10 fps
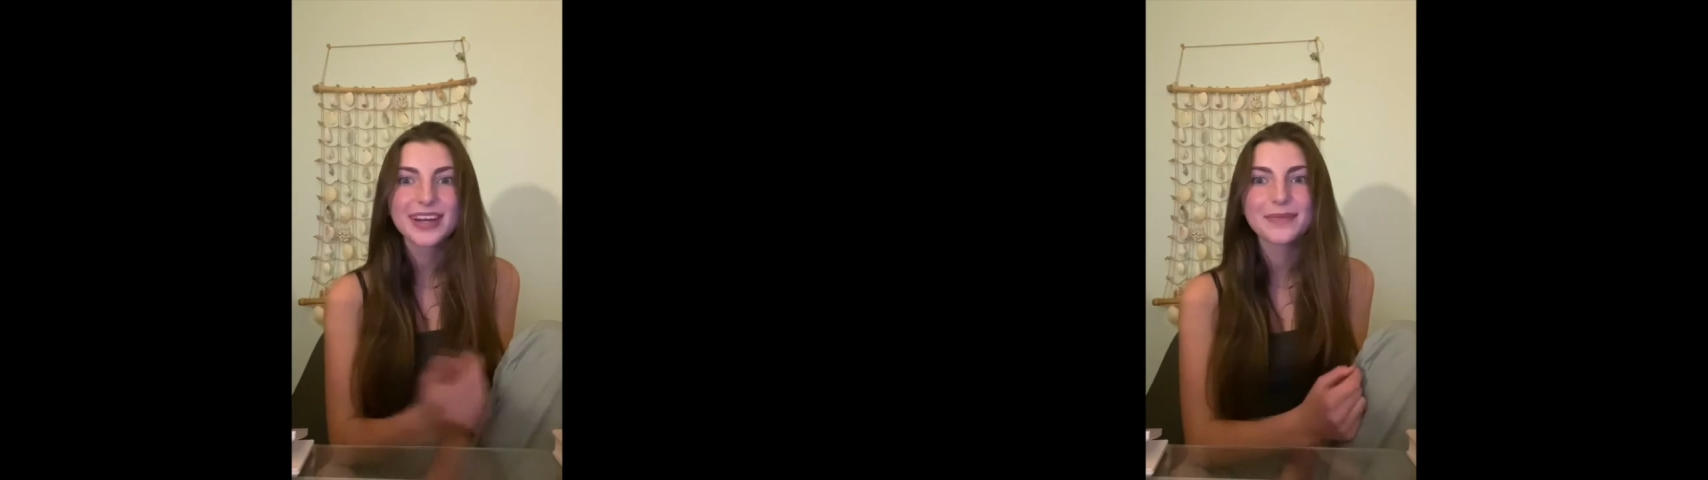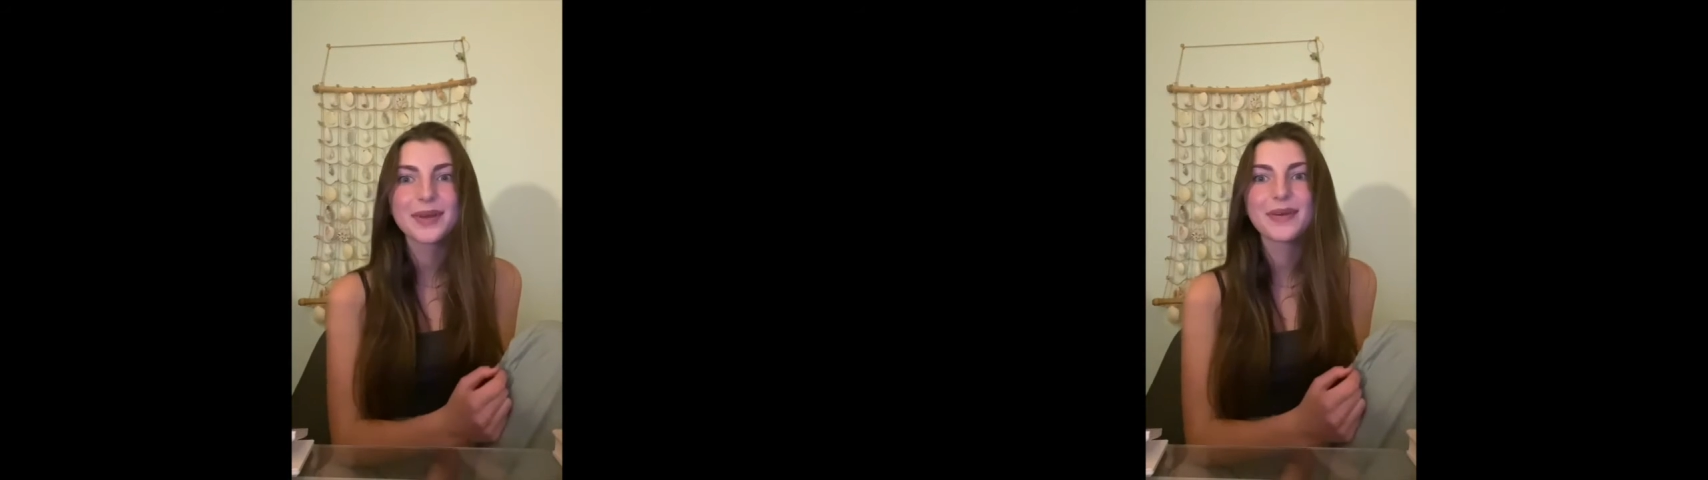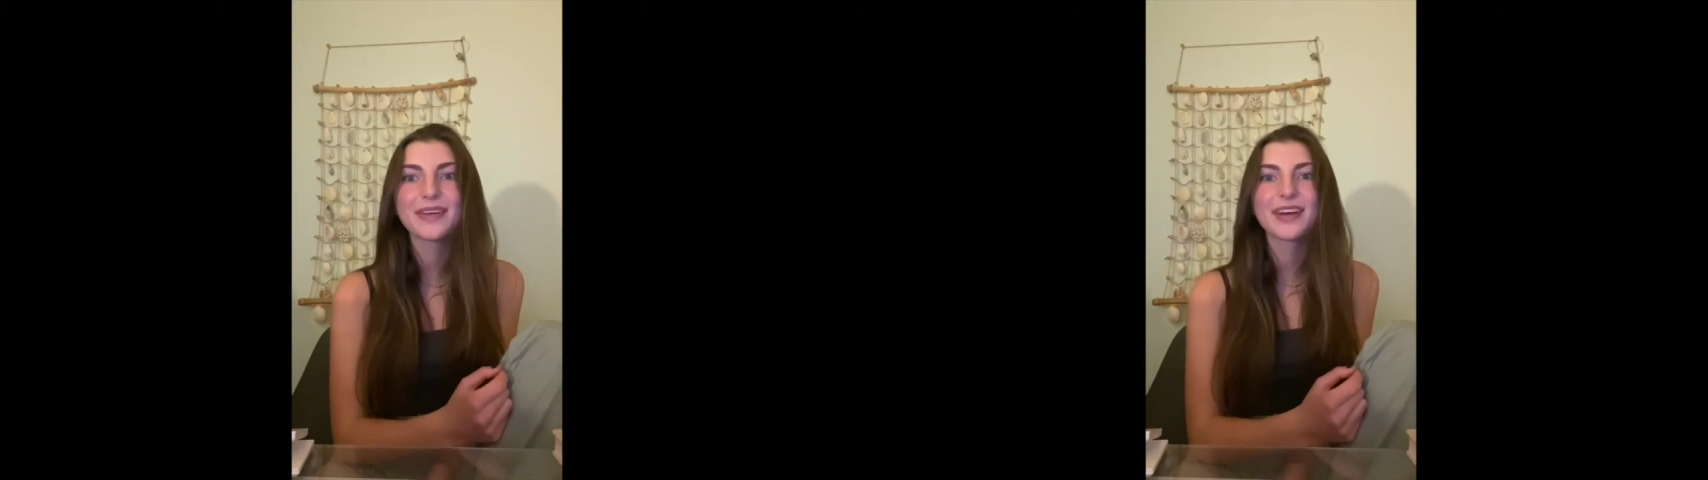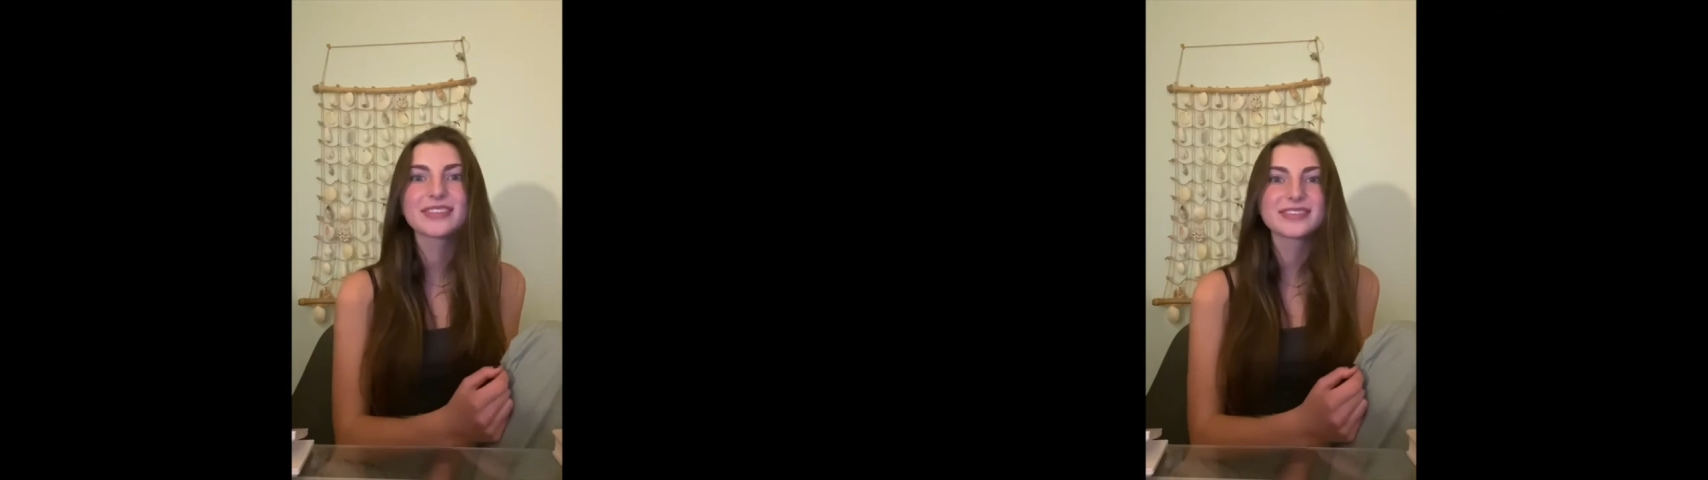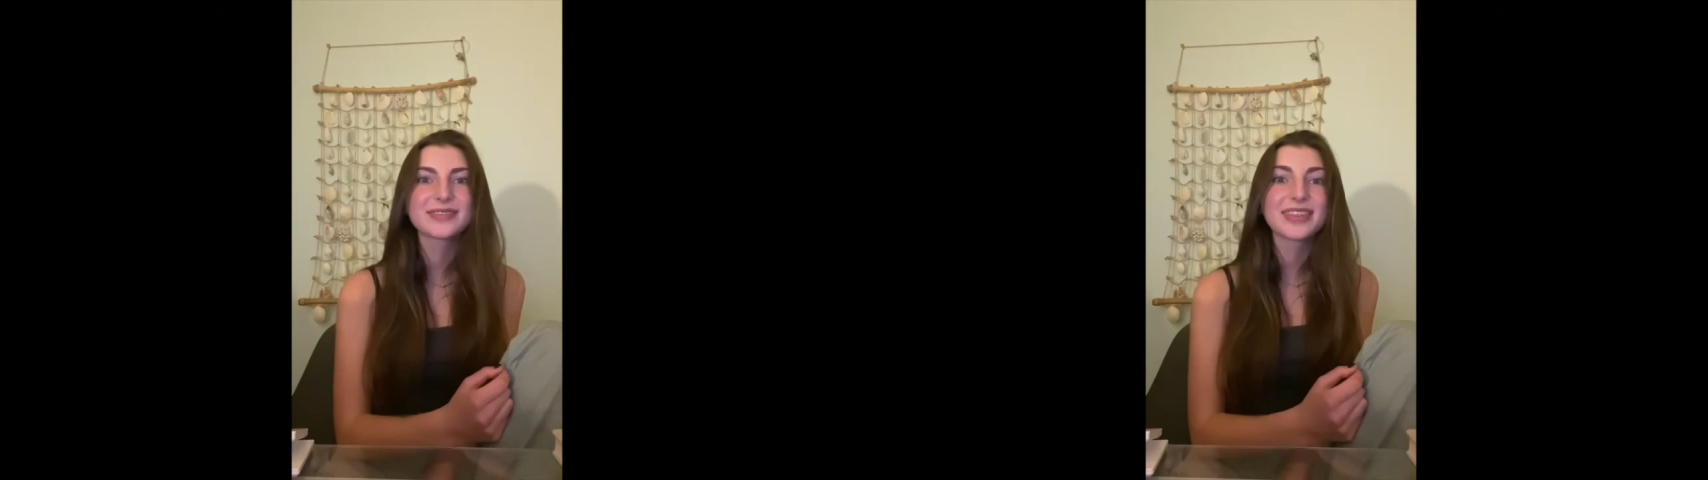find my way
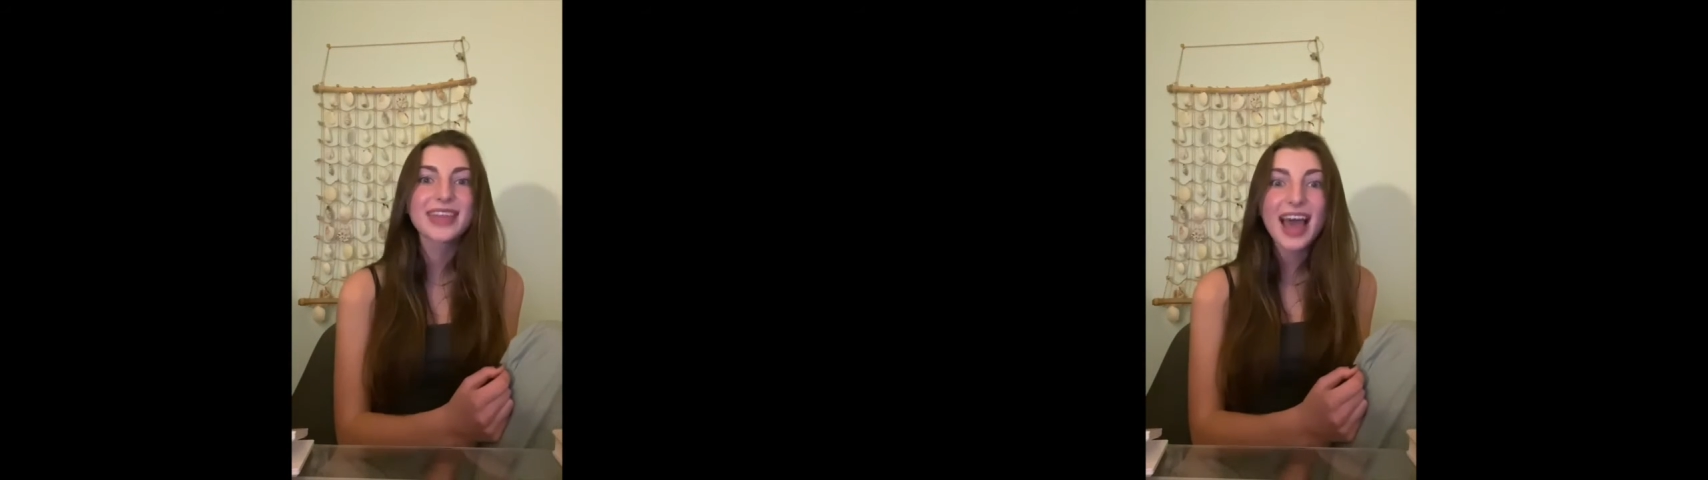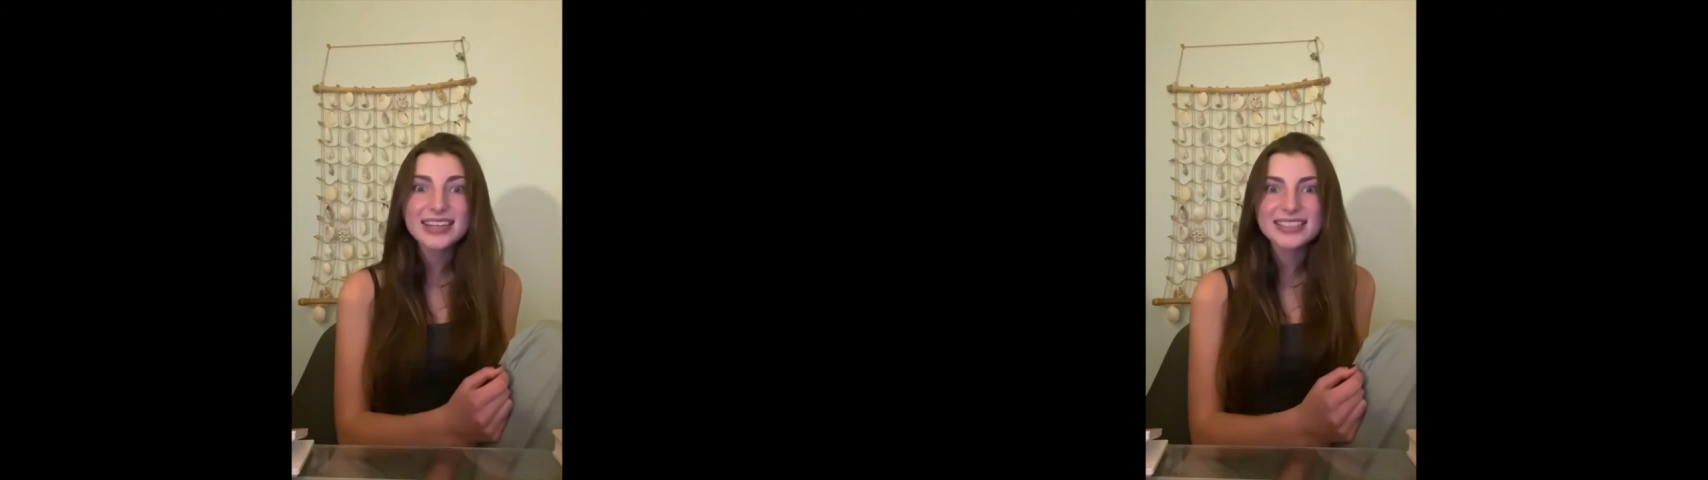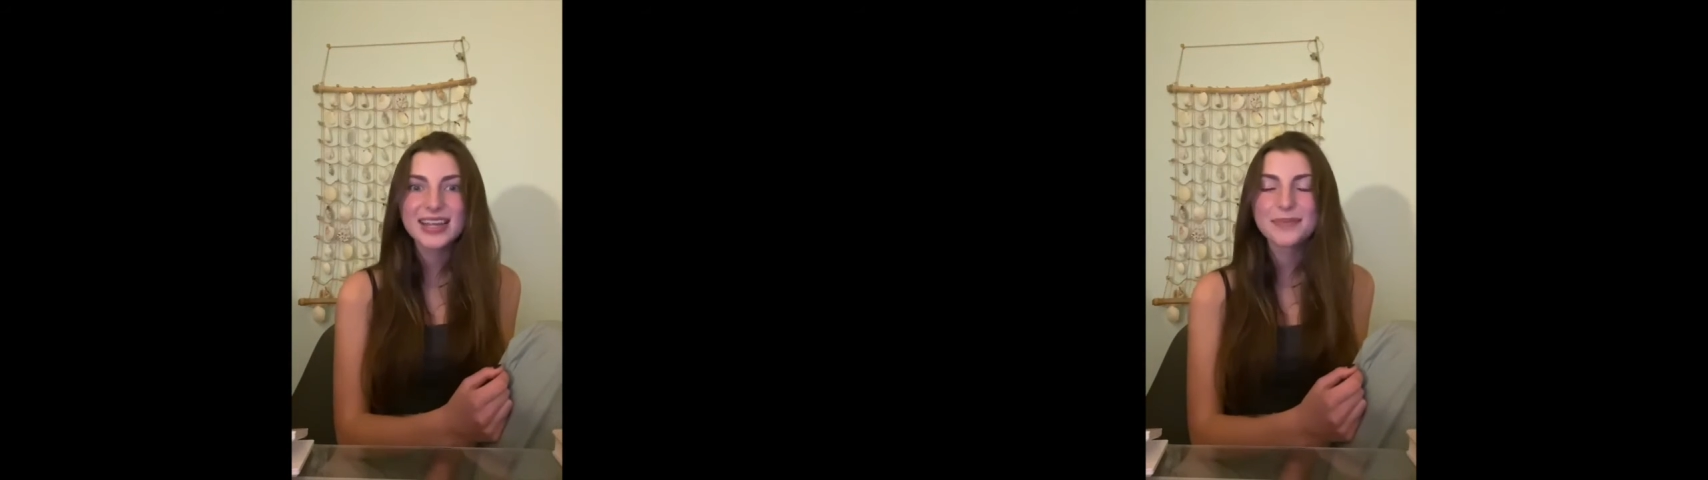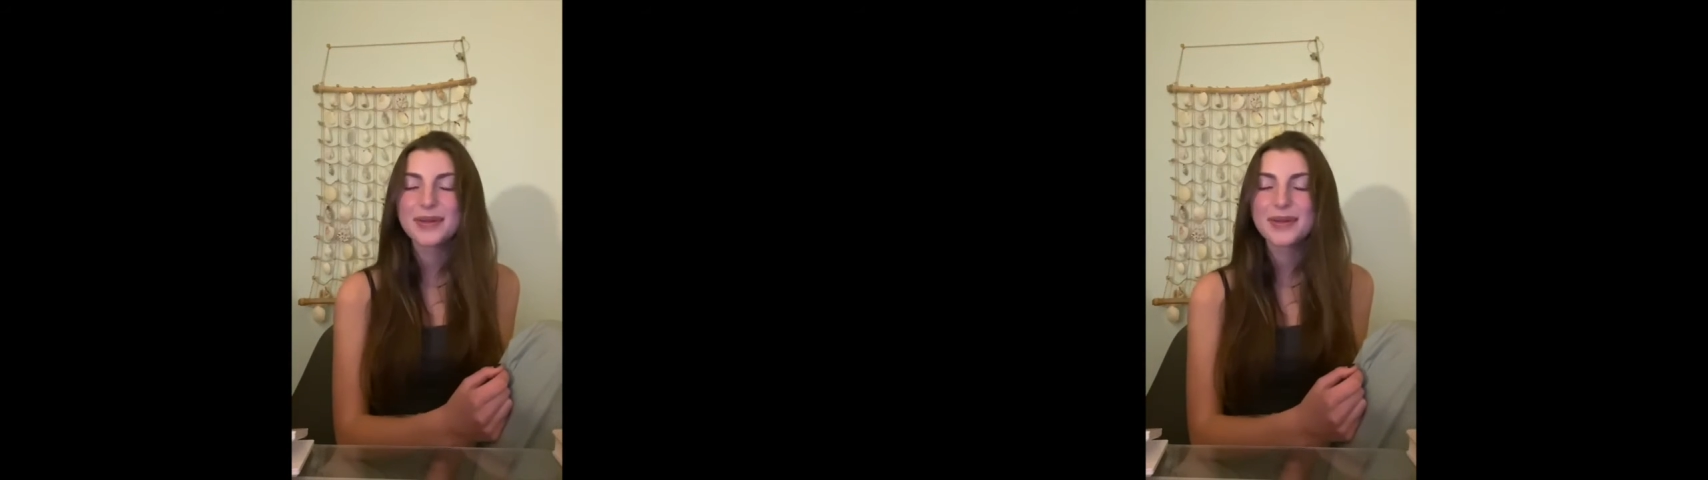around school that day,